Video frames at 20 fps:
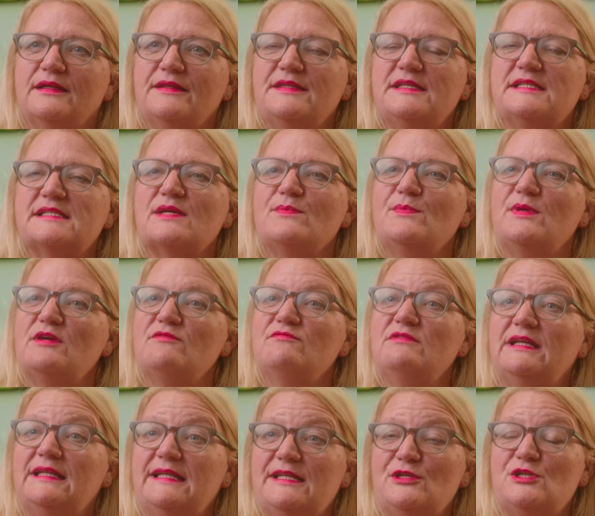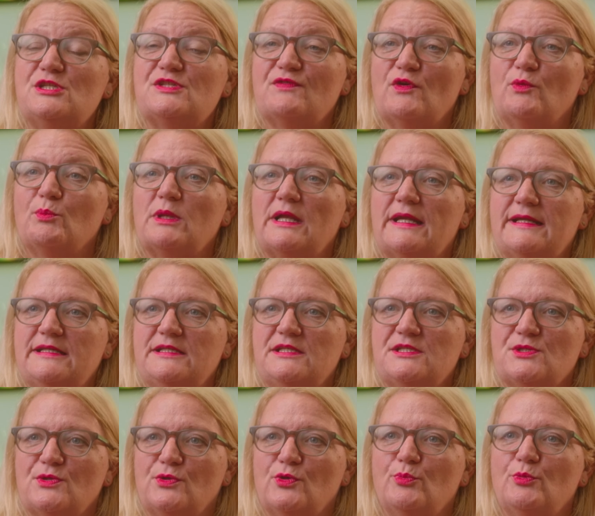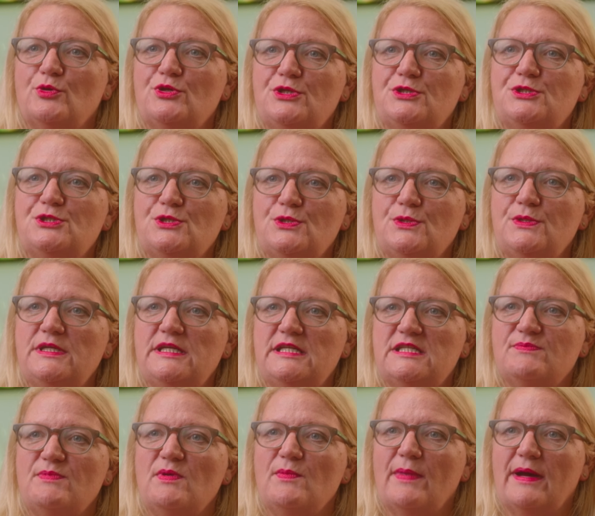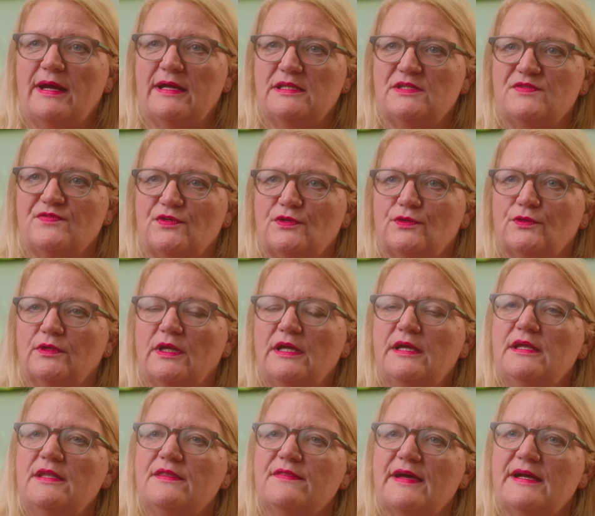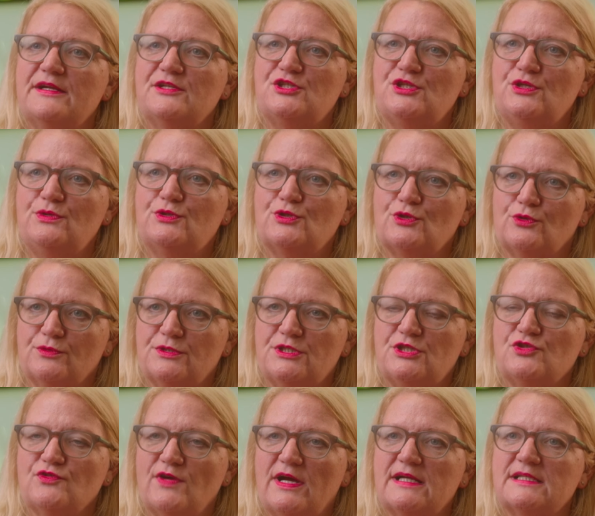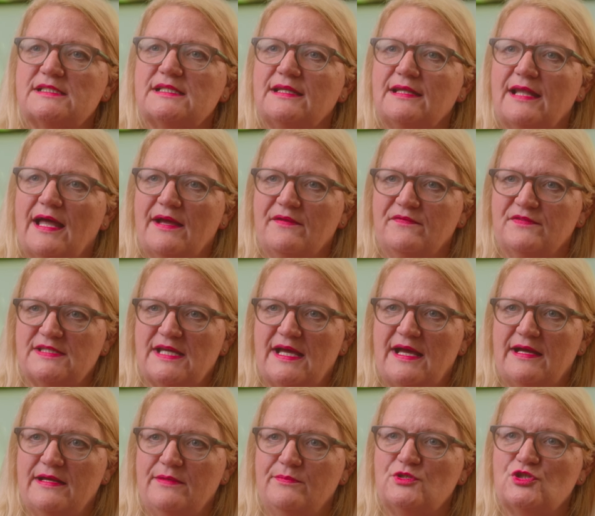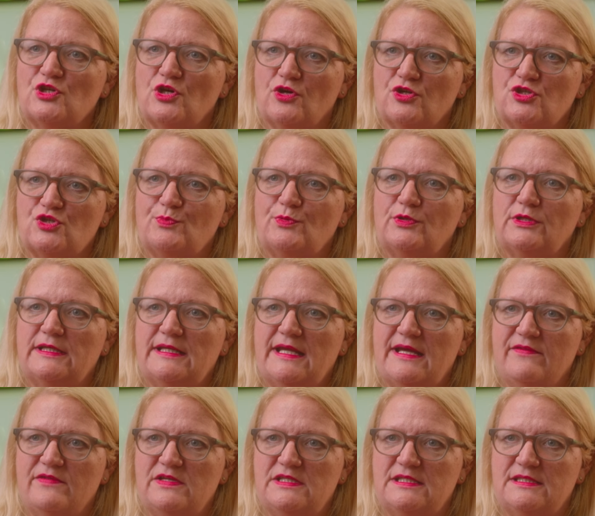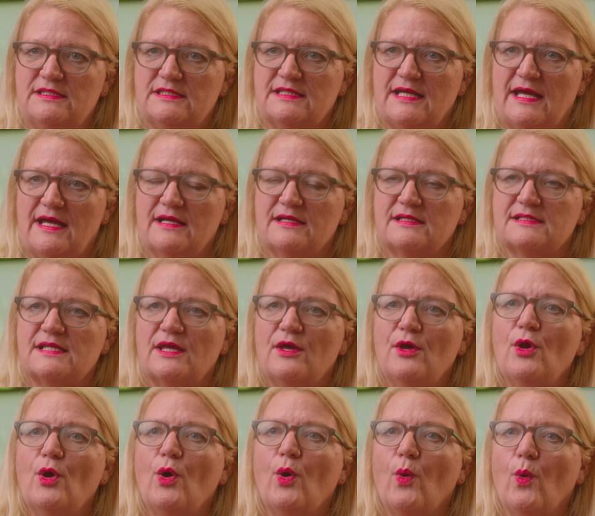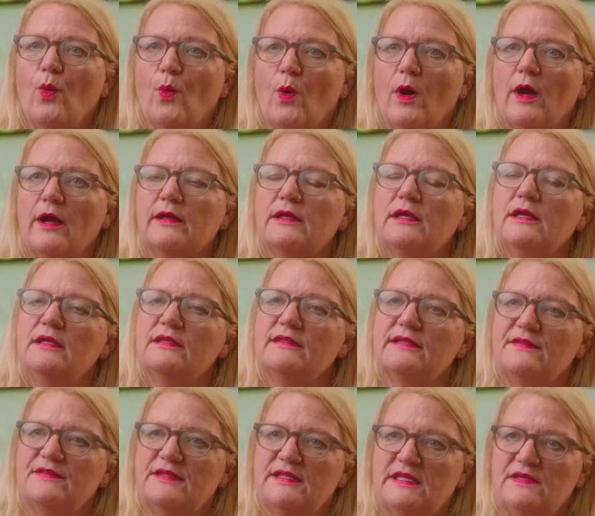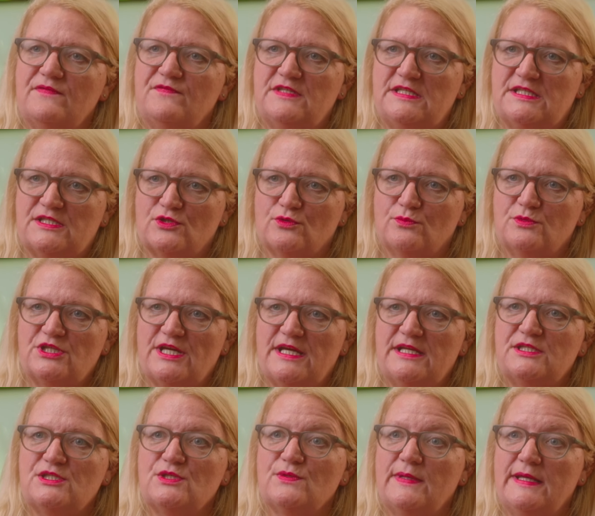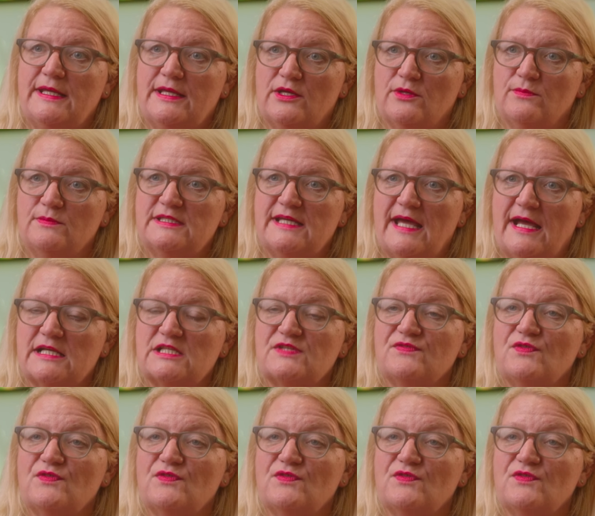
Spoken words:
This can be a really useful planning tool, but you do need to be mindful that you don't attract lifetime chargeable inheritance tax, or that the gift is subject to income tax